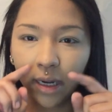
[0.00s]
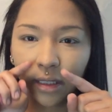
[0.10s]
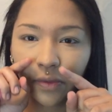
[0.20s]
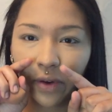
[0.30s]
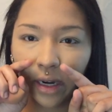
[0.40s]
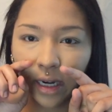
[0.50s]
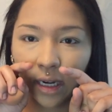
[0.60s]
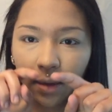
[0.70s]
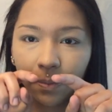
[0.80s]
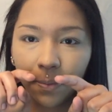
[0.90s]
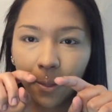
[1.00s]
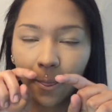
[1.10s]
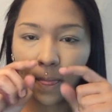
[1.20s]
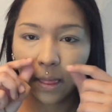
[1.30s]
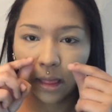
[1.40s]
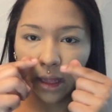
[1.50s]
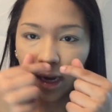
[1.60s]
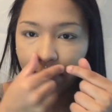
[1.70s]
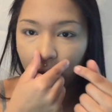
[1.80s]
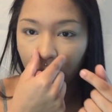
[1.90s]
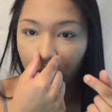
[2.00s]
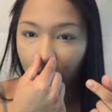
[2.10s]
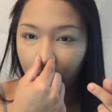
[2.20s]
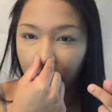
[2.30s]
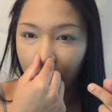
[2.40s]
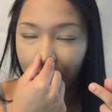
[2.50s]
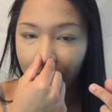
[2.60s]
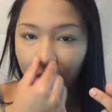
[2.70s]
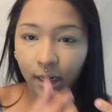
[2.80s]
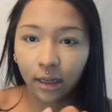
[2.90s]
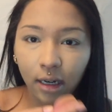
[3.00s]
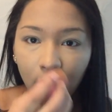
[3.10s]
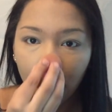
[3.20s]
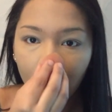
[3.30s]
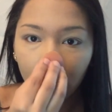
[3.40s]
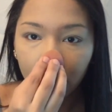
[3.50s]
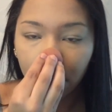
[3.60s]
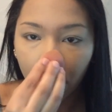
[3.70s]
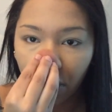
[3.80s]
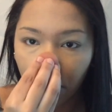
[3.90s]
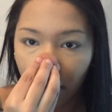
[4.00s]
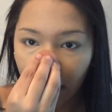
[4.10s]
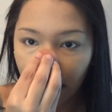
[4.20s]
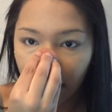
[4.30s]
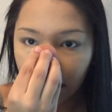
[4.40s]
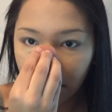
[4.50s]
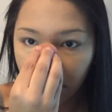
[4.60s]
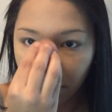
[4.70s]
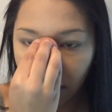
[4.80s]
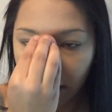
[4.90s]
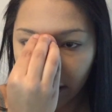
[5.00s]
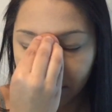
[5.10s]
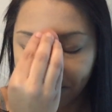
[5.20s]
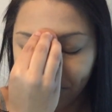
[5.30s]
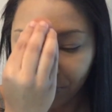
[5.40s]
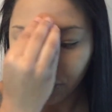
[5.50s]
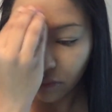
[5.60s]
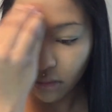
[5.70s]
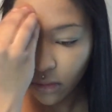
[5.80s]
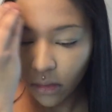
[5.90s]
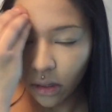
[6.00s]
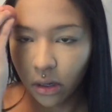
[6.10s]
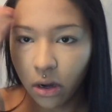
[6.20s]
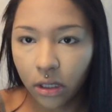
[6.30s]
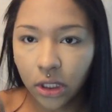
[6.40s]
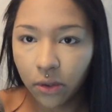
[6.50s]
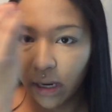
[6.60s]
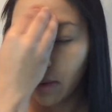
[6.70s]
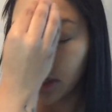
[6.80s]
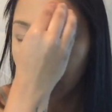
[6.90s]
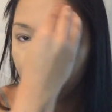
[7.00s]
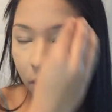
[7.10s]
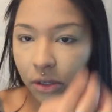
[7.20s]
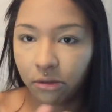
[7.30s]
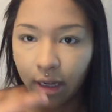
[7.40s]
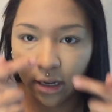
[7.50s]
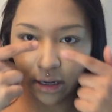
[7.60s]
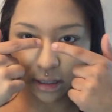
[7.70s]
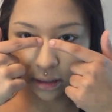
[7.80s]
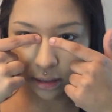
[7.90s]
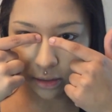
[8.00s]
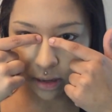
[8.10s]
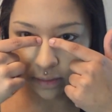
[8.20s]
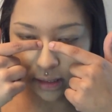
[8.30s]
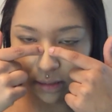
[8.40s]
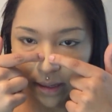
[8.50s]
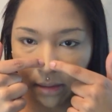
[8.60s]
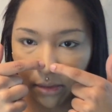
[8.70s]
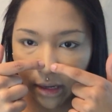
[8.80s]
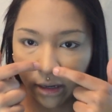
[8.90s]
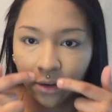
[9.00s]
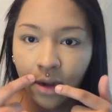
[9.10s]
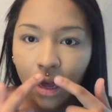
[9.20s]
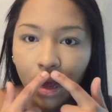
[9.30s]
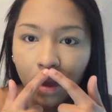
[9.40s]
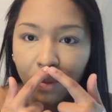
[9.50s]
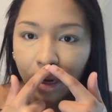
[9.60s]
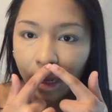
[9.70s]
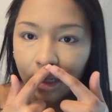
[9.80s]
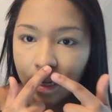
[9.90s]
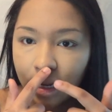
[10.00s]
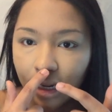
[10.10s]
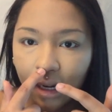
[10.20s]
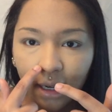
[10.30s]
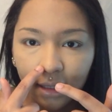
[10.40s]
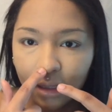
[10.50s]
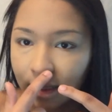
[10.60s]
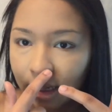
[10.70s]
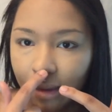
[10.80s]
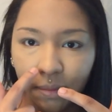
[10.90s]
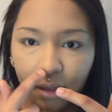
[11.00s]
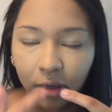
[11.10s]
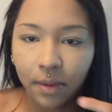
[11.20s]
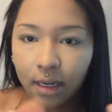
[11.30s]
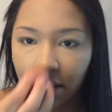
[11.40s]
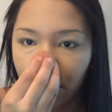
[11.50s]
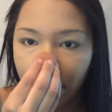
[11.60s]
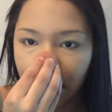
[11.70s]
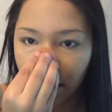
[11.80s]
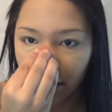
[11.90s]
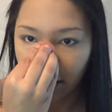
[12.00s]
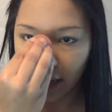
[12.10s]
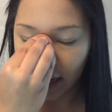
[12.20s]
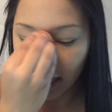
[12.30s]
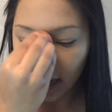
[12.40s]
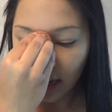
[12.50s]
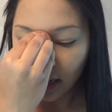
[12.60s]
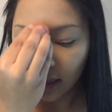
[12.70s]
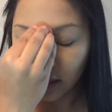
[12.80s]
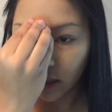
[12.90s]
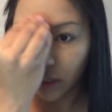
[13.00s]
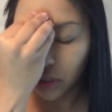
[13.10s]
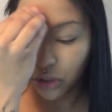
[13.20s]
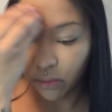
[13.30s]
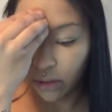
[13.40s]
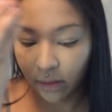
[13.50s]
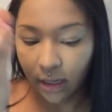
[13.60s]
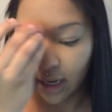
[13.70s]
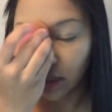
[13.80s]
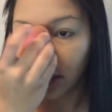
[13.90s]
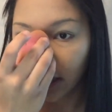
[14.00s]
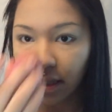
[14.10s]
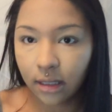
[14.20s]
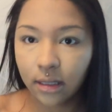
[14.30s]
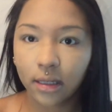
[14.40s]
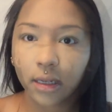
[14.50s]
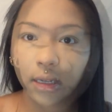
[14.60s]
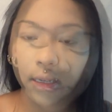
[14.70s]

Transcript: but it's very, like, I have a lot of cartilage up here. So I like to um, contour it, which I'll show you later and, you know, obviously make it more narrow. But I like to kind of cut the tip a little bit so it makes it look like it's a lot shorter than it actually is.